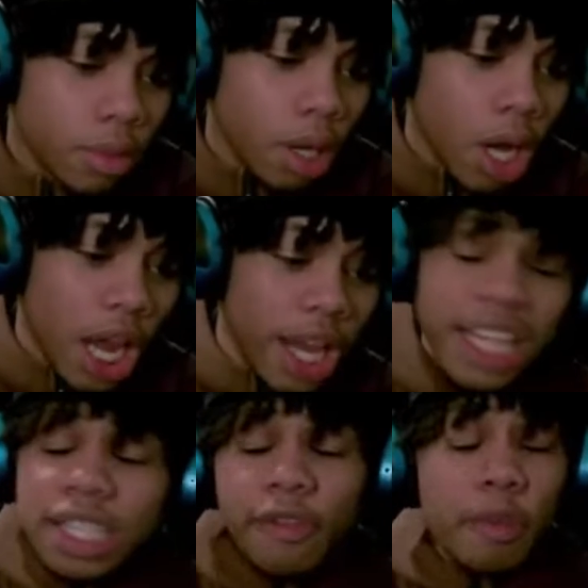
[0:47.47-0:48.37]
Kalai,
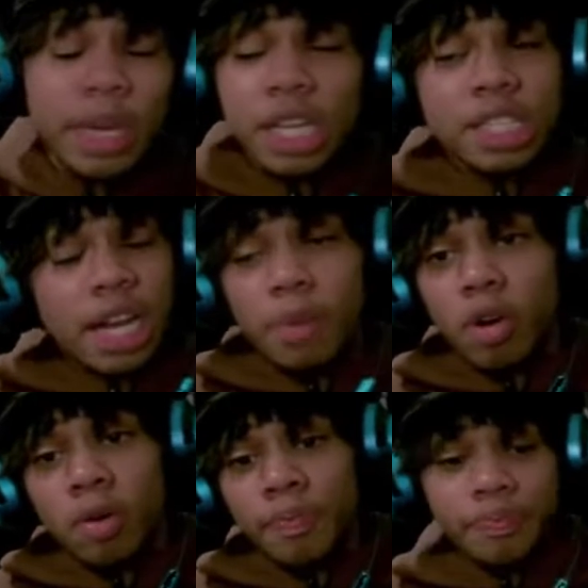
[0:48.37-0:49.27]
that's it for media today,
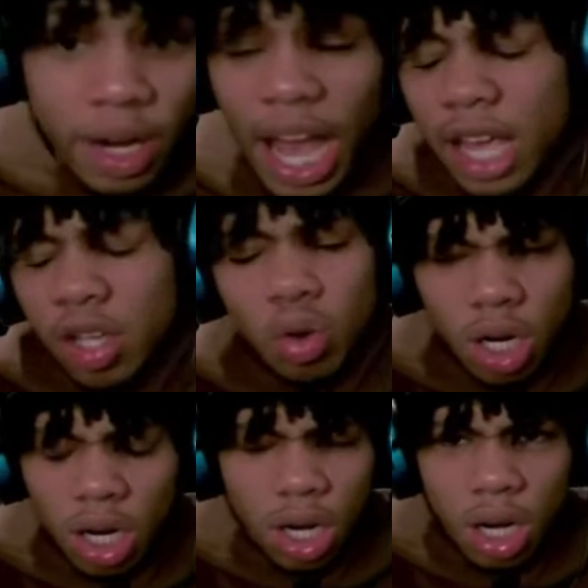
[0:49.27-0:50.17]
bro. Alright, you know what?
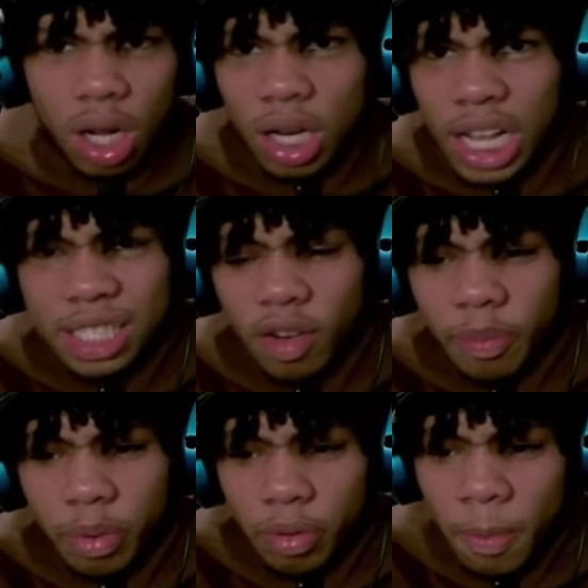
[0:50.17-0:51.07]
No no no. That's enough,
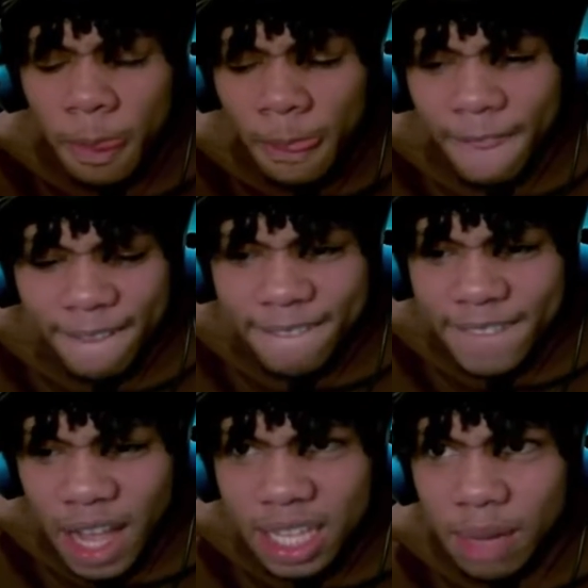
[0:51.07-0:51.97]
bro.
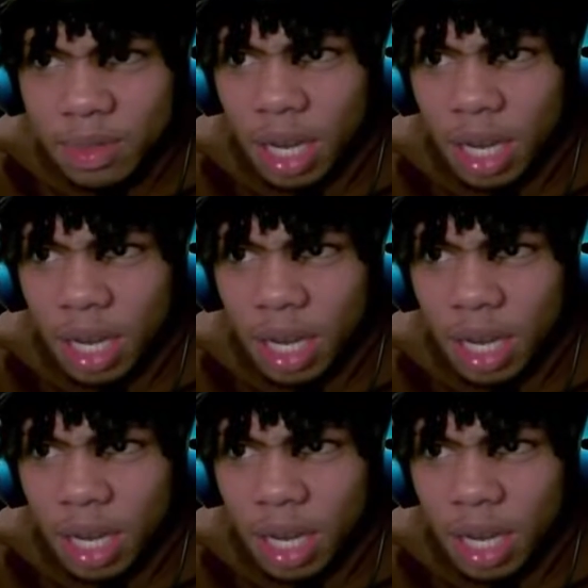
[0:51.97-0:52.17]
Time to